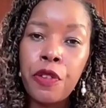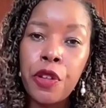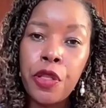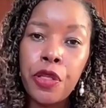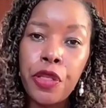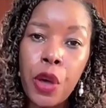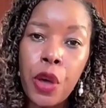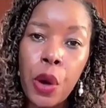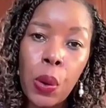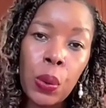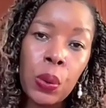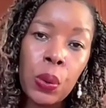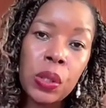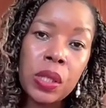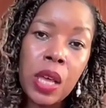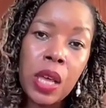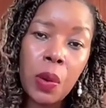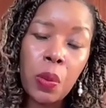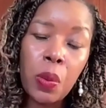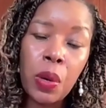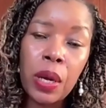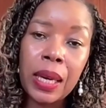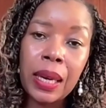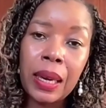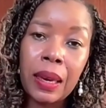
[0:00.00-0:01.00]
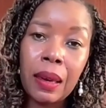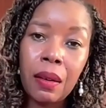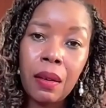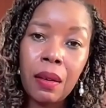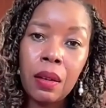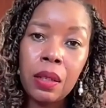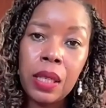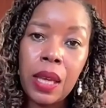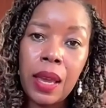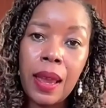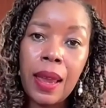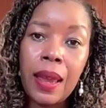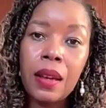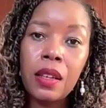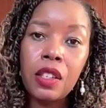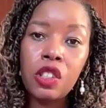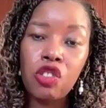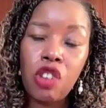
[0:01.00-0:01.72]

for those that were killed in